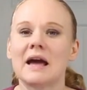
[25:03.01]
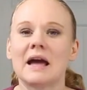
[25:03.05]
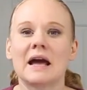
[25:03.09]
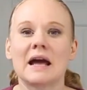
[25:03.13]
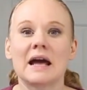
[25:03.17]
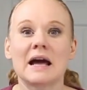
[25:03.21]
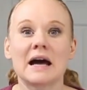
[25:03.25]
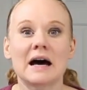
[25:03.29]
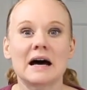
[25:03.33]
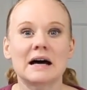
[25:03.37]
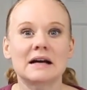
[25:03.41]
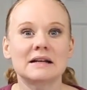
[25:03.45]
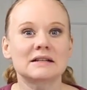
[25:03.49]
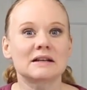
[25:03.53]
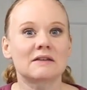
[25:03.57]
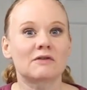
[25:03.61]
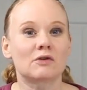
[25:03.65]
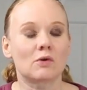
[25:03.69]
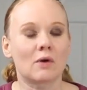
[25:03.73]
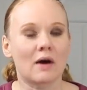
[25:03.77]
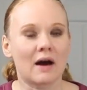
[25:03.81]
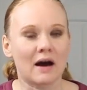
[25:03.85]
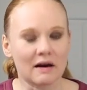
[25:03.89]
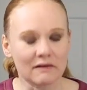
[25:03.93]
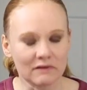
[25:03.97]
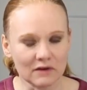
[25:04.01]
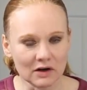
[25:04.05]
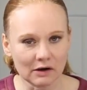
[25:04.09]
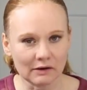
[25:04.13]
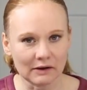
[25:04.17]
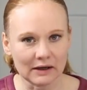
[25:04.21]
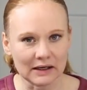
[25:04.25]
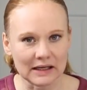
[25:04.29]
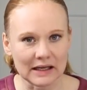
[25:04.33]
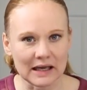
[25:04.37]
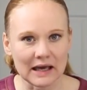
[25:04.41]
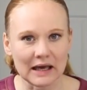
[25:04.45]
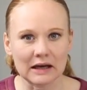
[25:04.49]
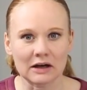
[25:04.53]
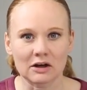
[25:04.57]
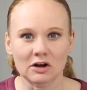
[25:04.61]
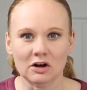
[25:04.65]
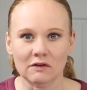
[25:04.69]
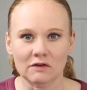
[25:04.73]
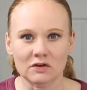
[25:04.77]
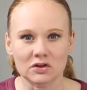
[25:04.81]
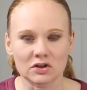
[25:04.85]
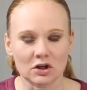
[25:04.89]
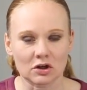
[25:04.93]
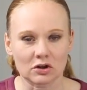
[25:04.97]
and if you haven't already, head on
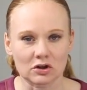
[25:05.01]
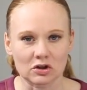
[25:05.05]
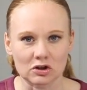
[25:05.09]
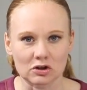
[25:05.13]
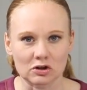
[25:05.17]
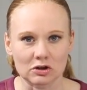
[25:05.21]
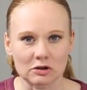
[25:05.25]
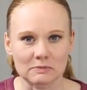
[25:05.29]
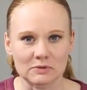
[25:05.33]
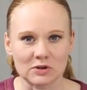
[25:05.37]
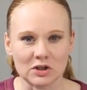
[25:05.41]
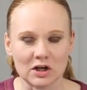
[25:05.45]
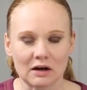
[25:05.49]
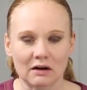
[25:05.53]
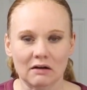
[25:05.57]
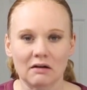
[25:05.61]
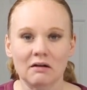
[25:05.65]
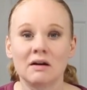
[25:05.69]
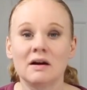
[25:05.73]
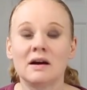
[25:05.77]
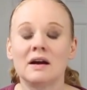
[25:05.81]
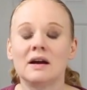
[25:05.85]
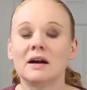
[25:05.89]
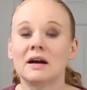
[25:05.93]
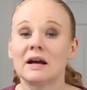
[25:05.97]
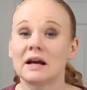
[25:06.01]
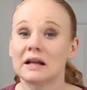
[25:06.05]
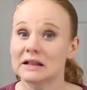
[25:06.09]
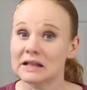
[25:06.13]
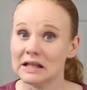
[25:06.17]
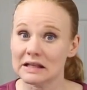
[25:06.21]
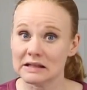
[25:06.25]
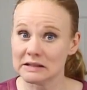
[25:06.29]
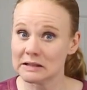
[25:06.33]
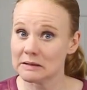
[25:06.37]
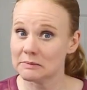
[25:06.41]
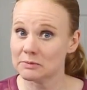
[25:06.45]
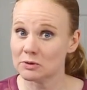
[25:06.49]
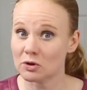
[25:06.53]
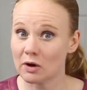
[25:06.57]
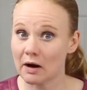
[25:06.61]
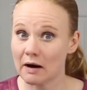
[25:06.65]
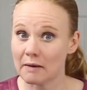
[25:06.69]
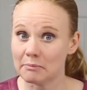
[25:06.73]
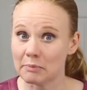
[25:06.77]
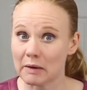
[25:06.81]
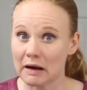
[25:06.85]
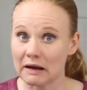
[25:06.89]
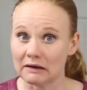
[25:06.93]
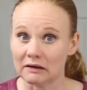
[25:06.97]
over to our YouTube channel, hit that
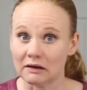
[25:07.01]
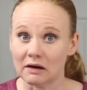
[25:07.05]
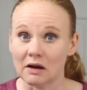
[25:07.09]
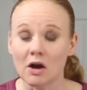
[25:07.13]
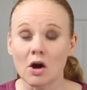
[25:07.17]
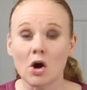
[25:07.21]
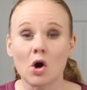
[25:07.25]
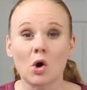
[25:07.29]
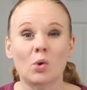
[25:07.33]
subscribe button.